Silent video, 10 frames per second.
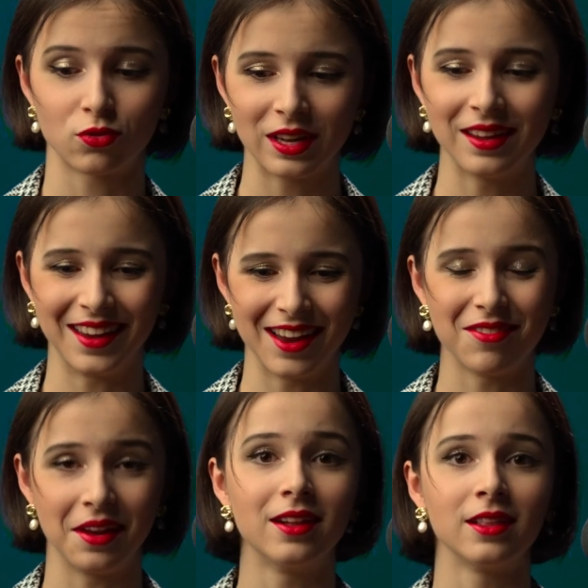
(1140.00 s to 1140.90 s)
really
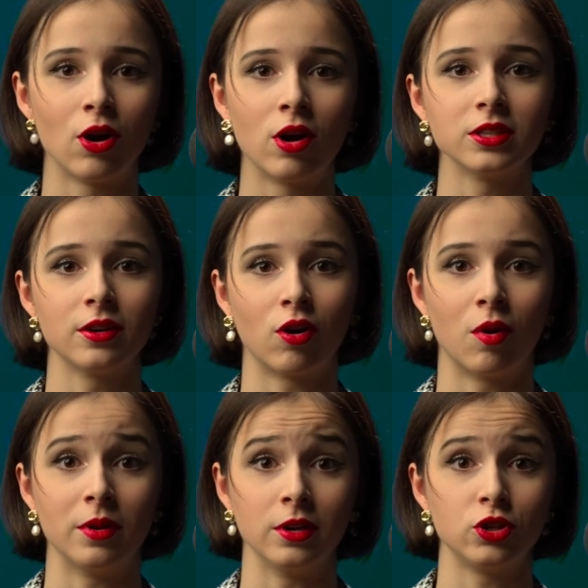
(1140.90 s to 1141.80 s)
giving a lot in
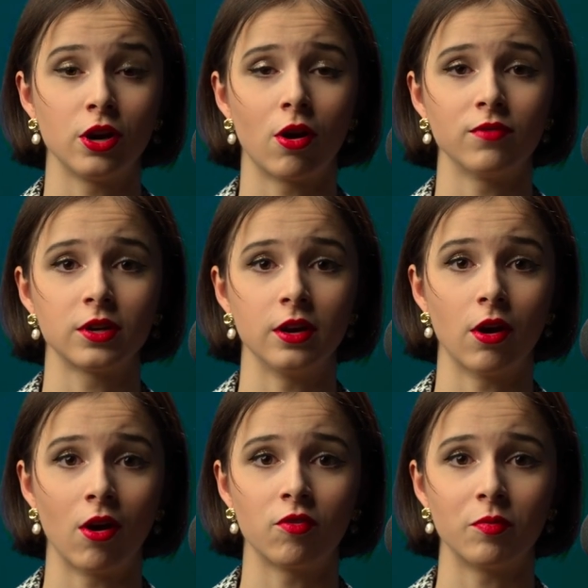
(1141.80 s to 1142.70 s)
common in Tchaikovsky and
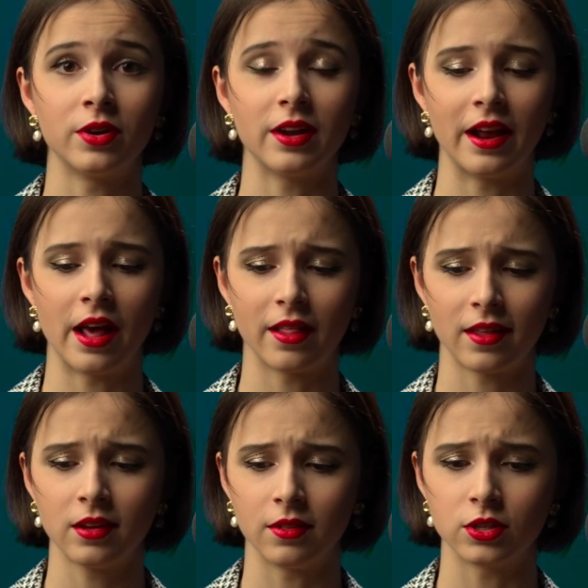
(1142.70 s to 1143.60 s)
Hoffmann, and I
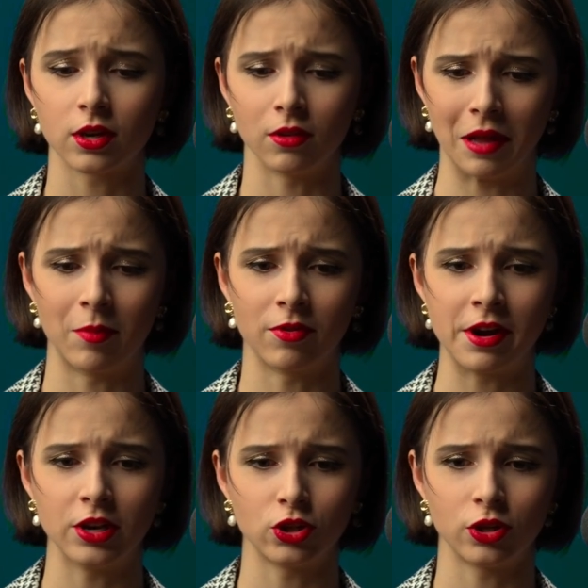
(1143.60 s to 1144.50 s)
think this
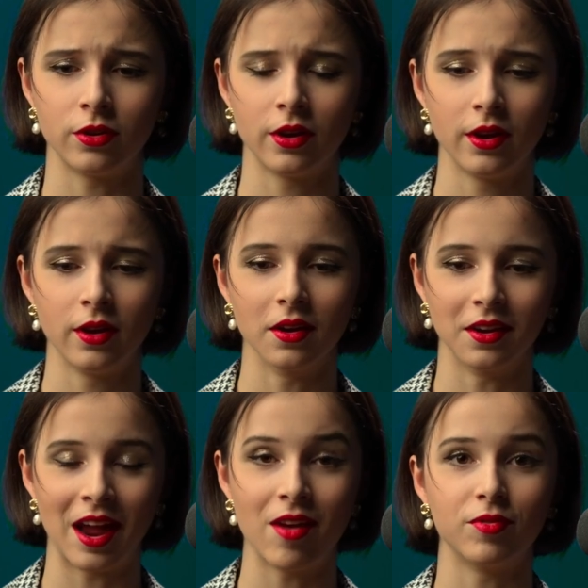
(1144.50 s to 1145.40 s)
collaboration
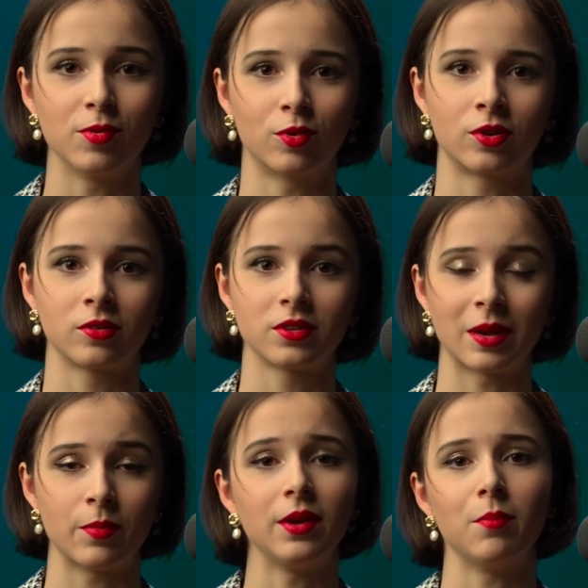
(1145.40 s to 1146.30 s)
gave the world
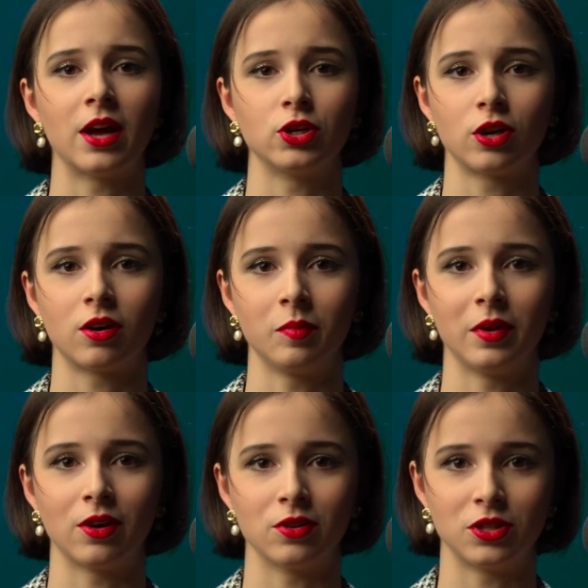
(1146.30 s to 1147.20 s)
something magical,
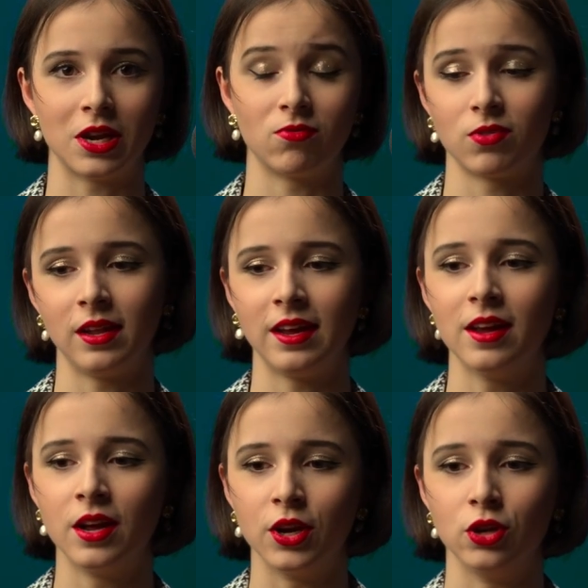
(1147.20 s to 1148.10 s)
because they really
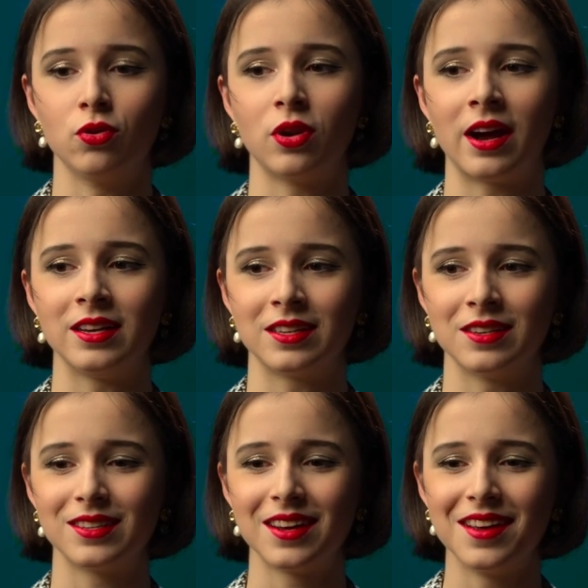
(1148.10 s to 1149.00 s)

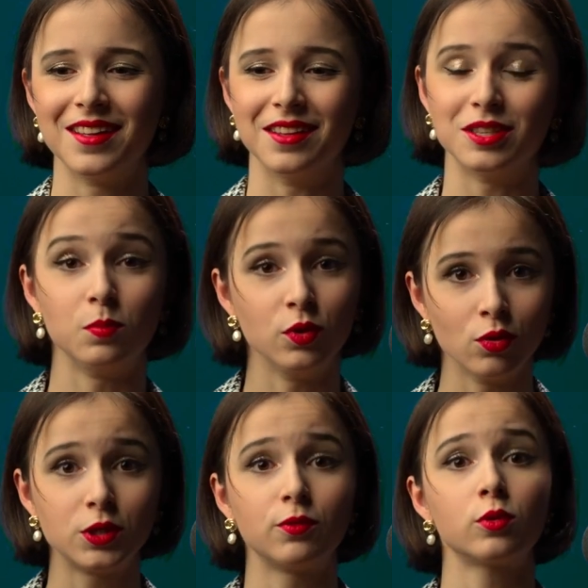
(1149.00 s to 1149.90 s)
united this
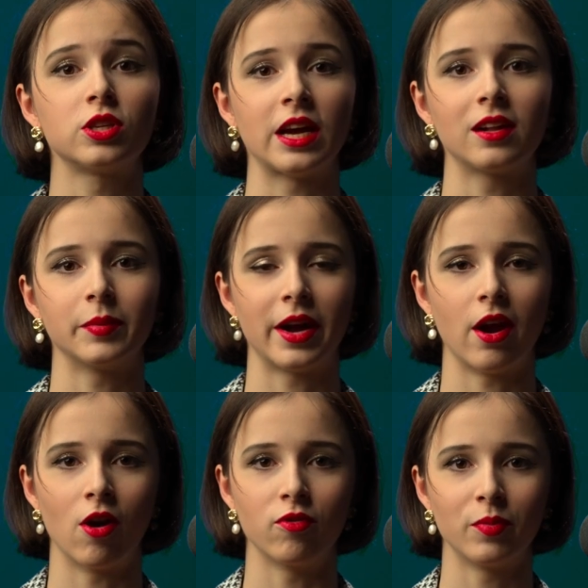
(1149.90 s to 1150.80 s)
beautiful tale by
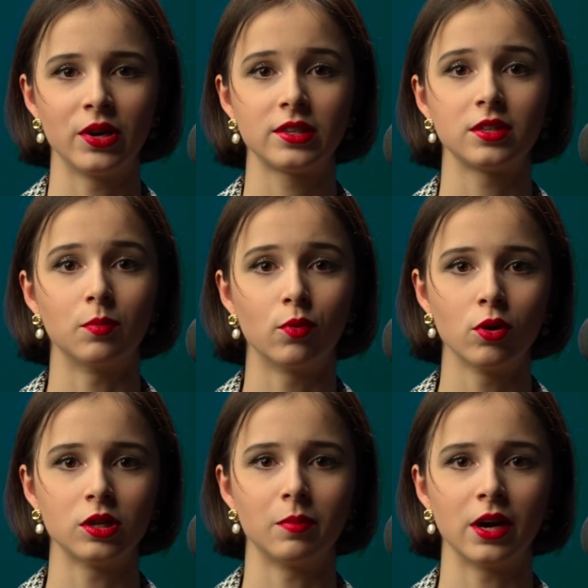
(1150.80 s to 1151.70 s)
Hoffmann,
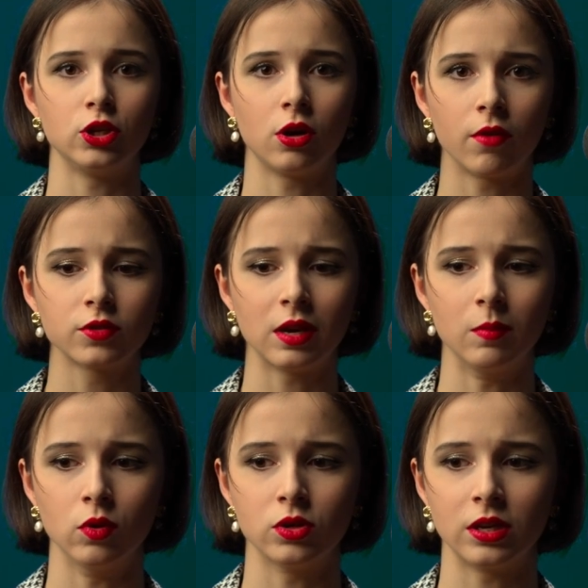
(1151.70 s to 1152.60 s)
supported by Tchaikovsky
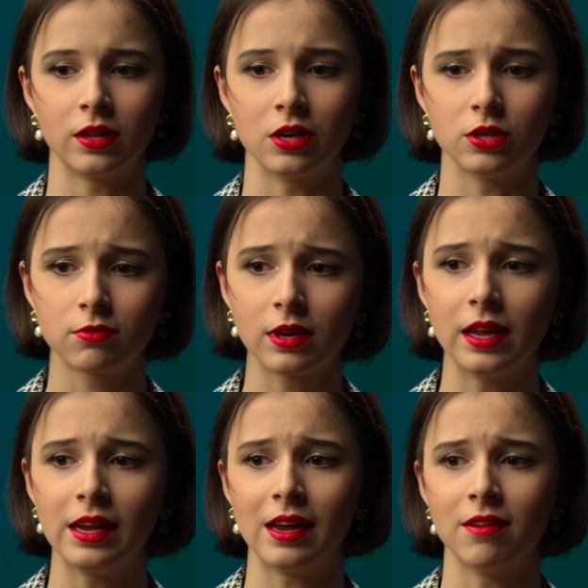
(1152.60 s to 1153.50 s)
music that is
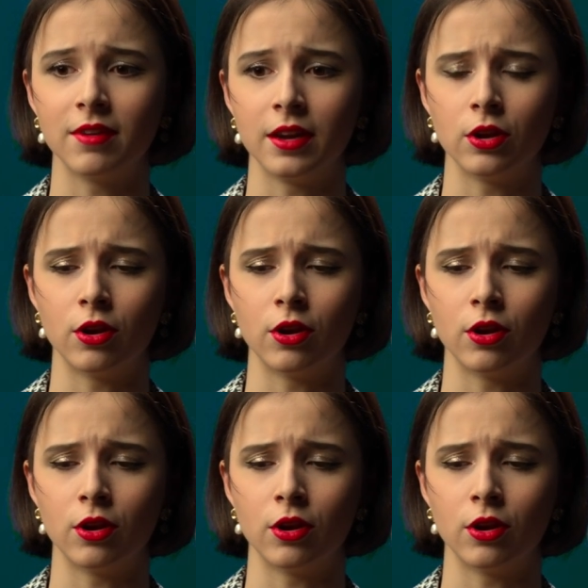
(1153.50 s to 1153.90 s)
really giving,